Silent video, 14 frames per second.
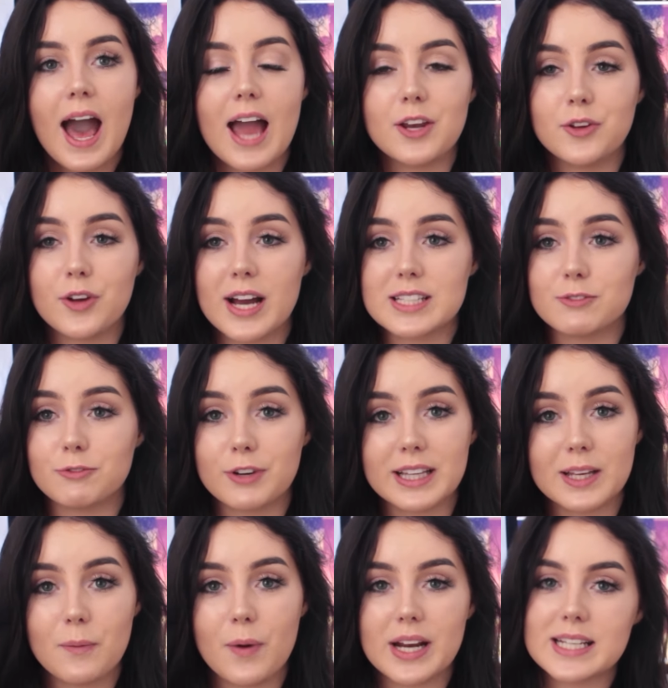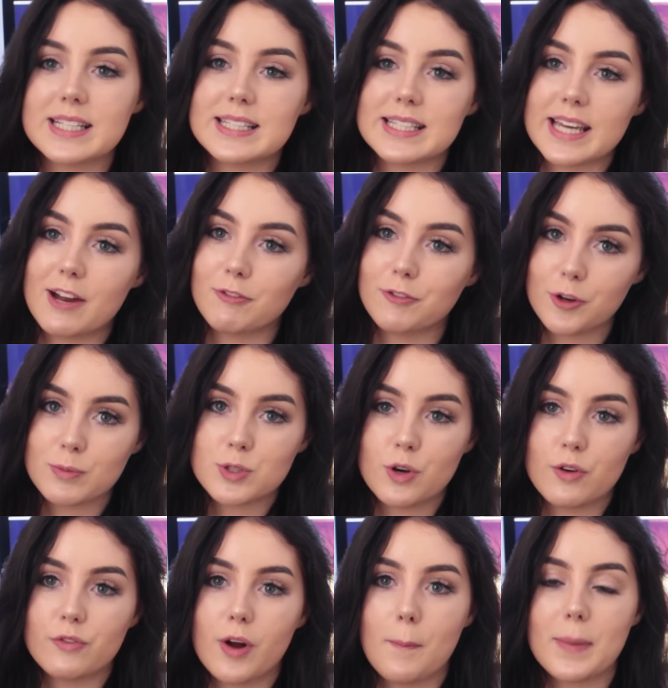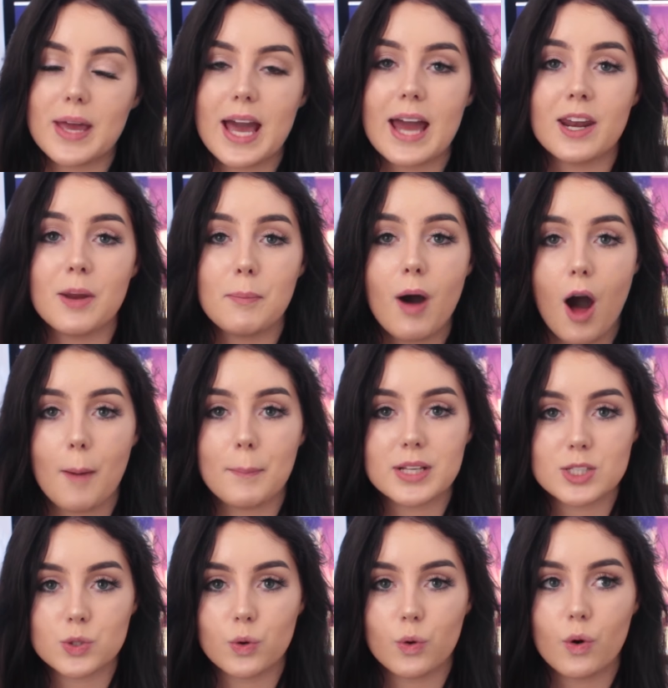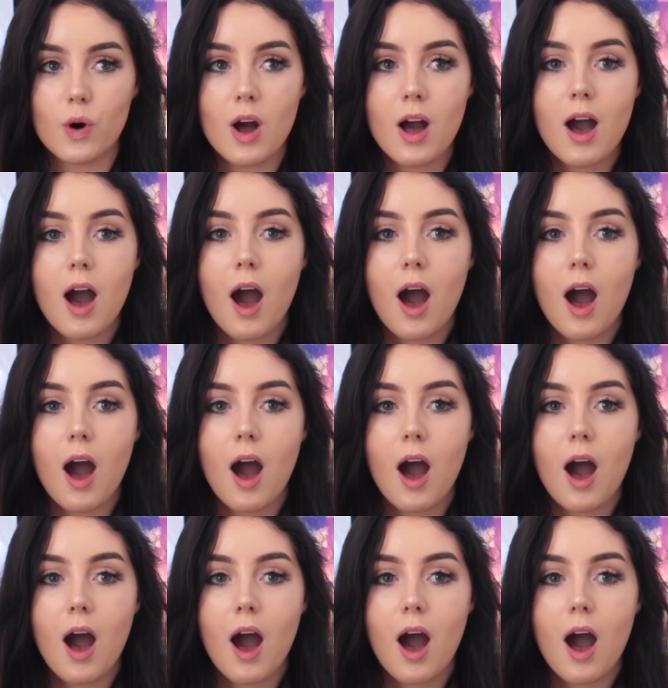and you guys really wanted to see a room tour from me and an apartment tour.